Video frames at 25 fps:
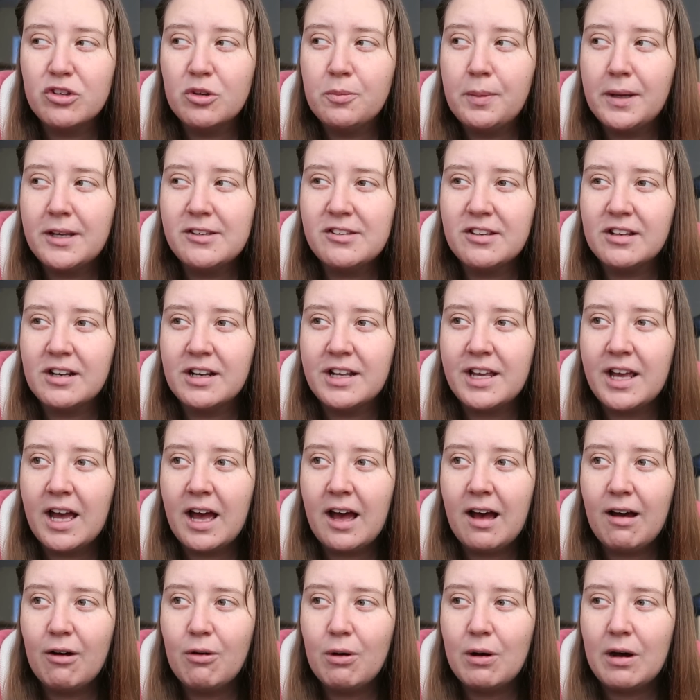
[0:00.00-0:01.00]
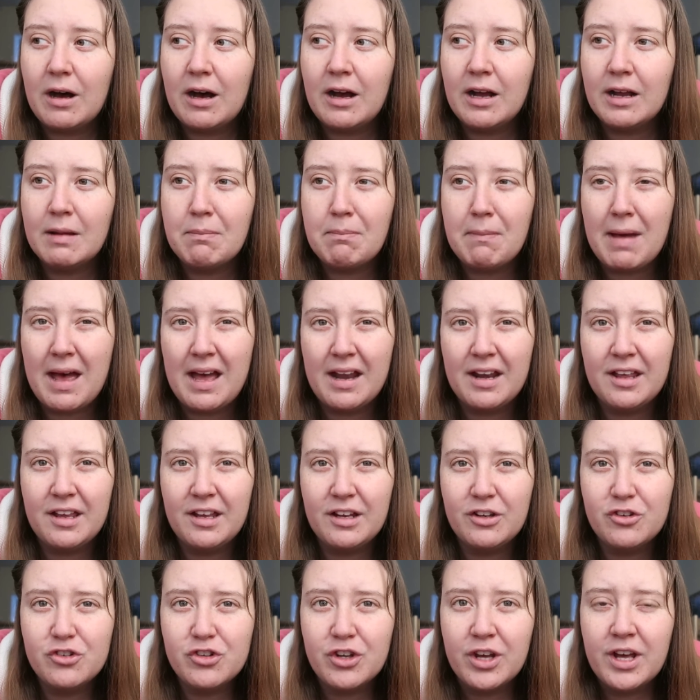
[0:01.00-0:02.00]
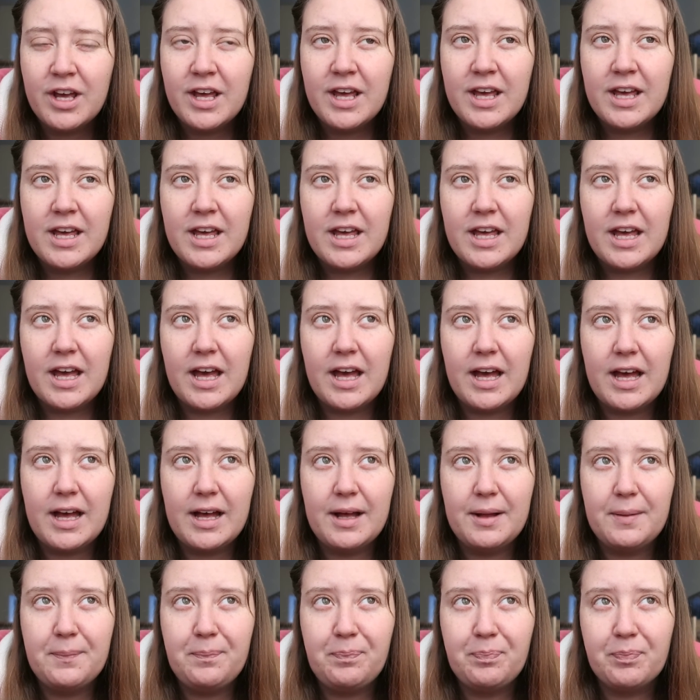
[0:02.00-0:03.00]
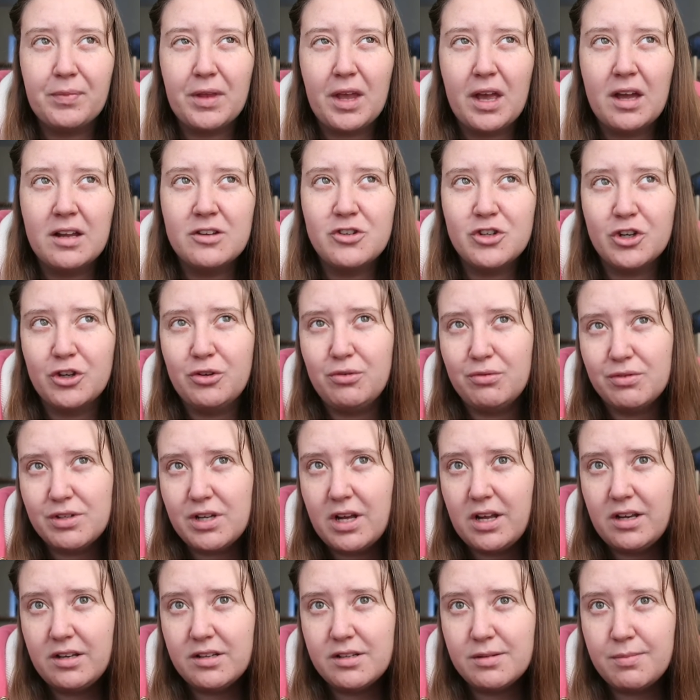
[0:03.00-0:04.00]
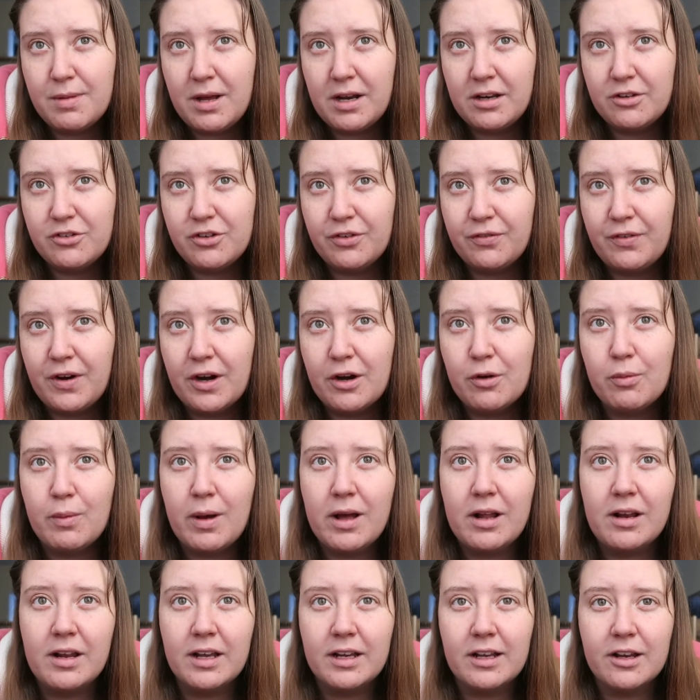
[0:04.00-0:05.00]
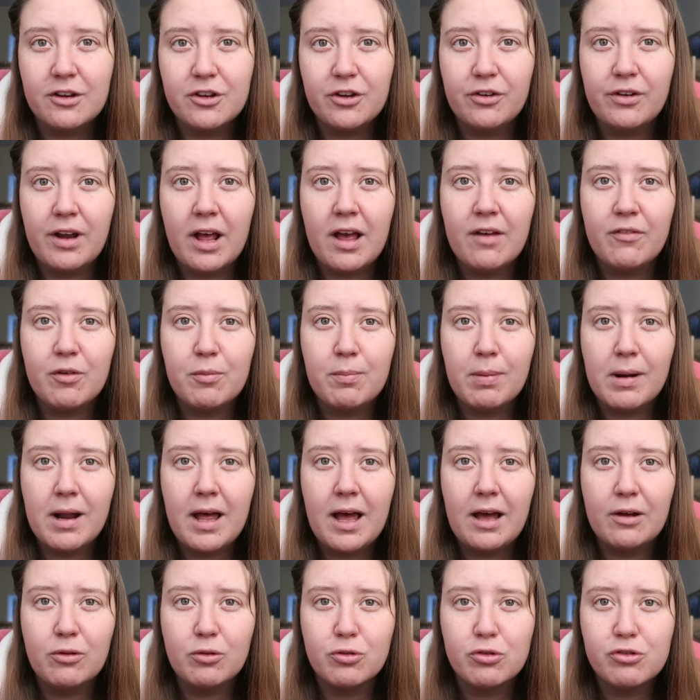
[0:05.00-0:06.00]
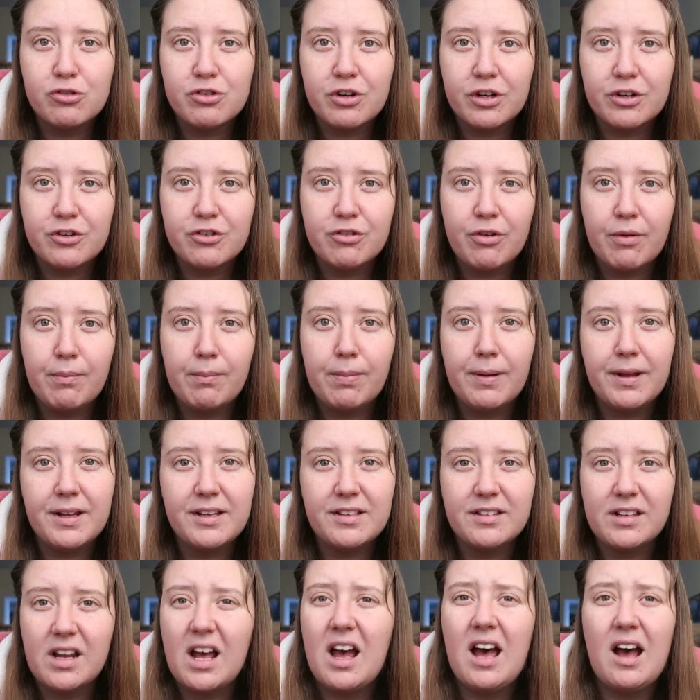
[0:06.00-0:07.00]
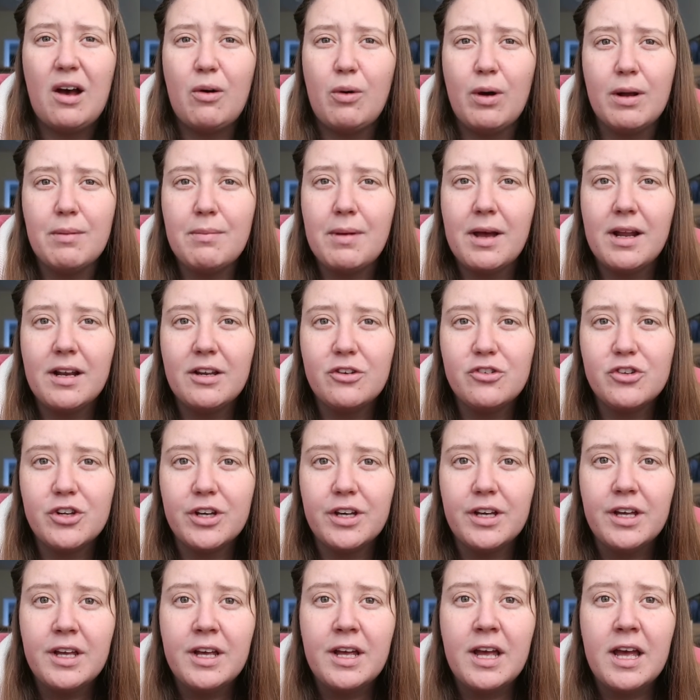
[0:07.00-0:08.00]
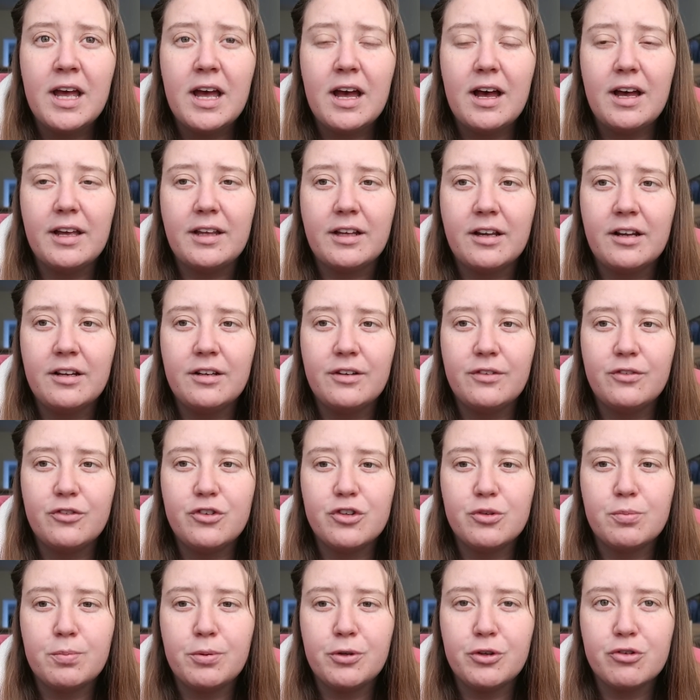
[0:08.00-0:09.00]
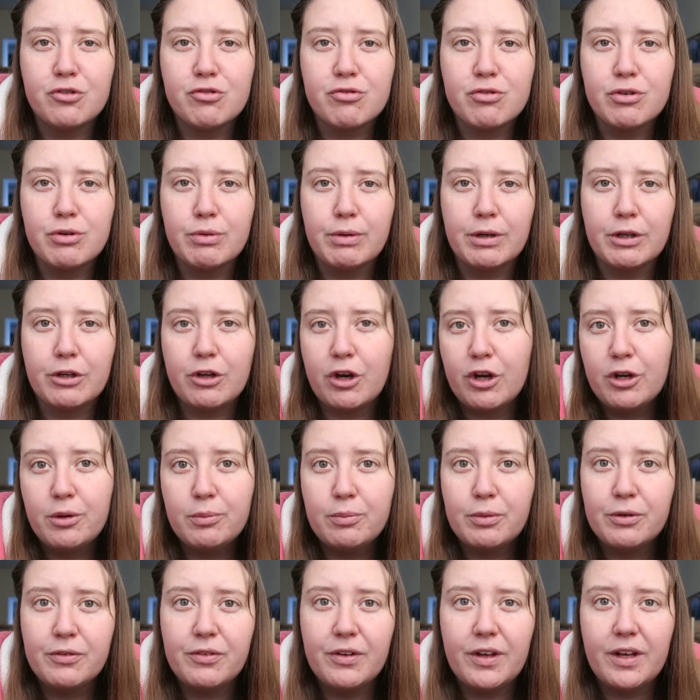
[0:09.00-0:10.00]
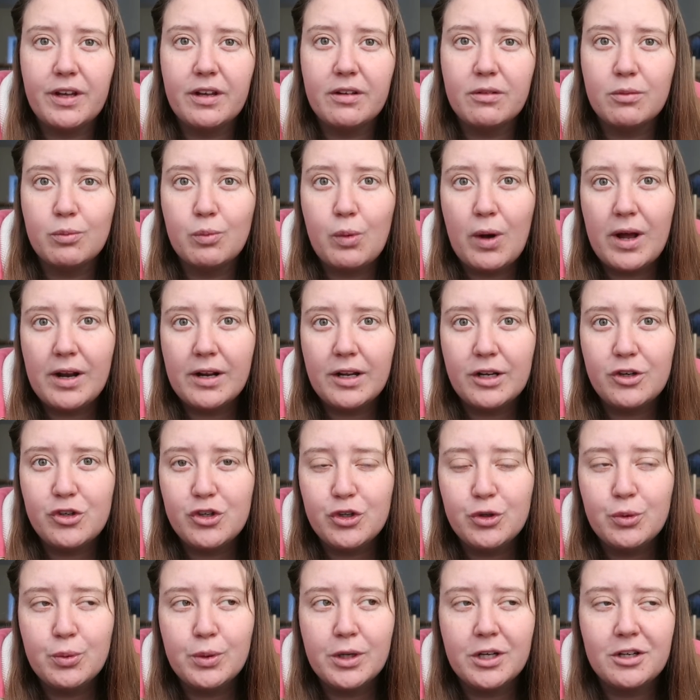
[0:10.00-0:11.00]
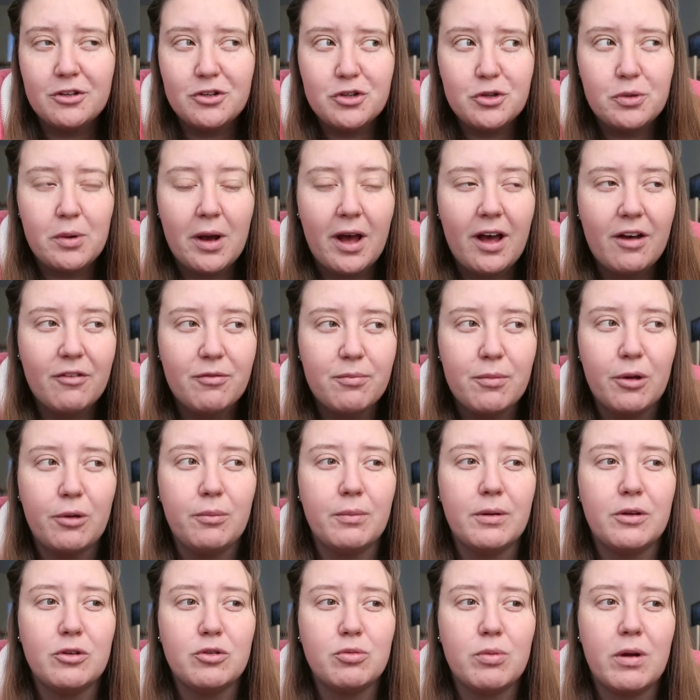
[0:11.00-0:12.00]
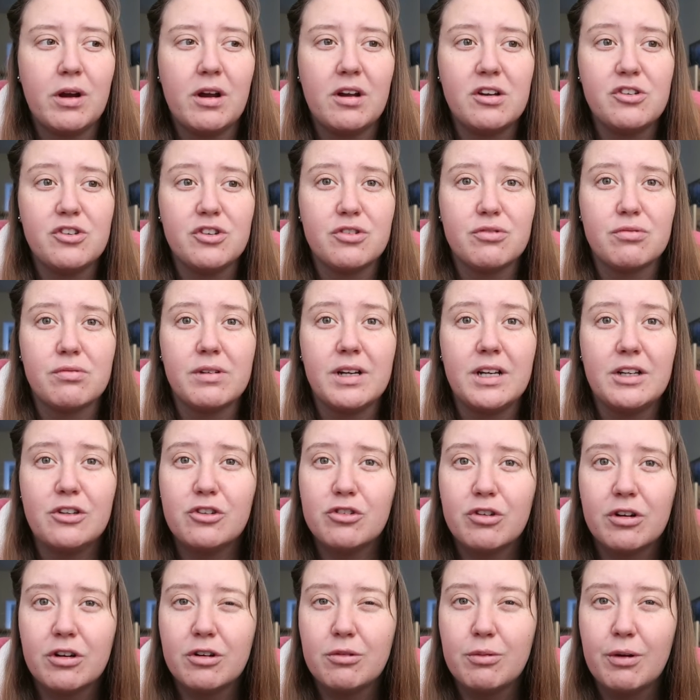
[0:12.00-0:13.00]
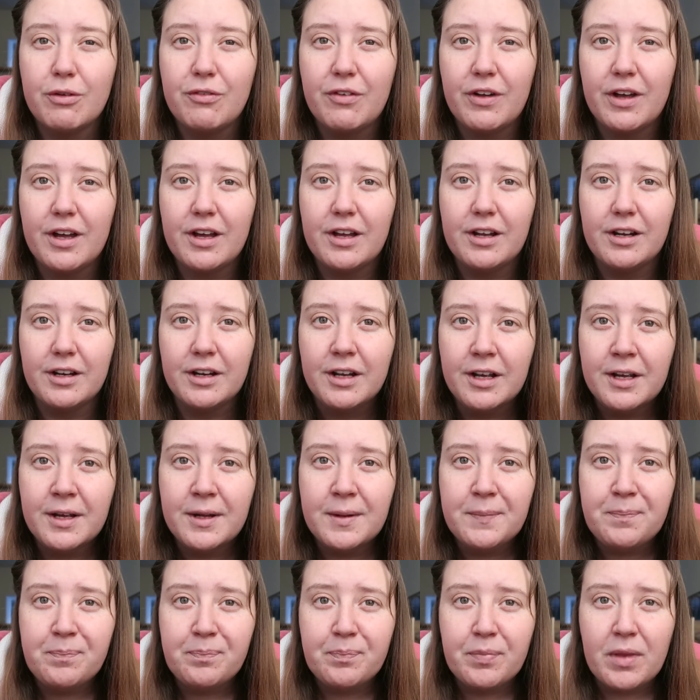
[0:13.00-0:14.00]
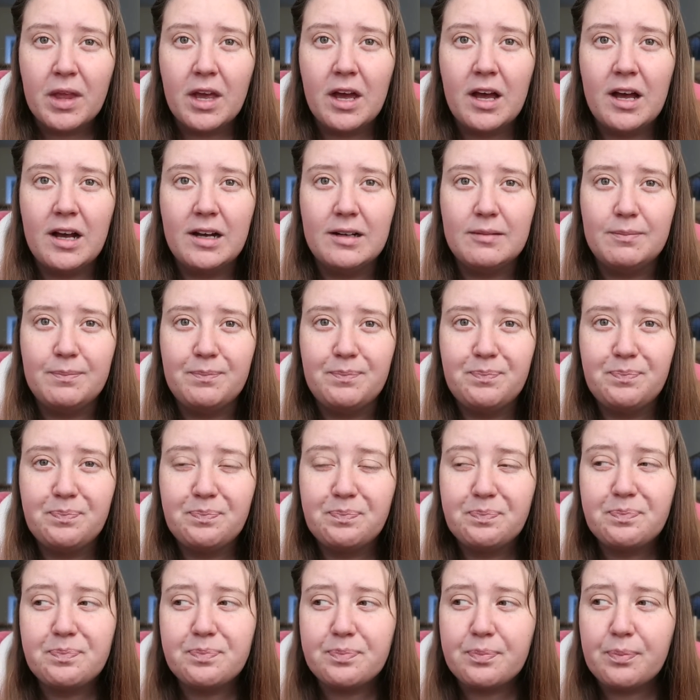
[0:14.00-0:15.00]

so basically how I manage um, I don't tend to manage it very well, like I don't have a plan or structure in place to how I manage it. I kind of just push through and cope with it when I do, and I do have moments where I just really struggle with it and um,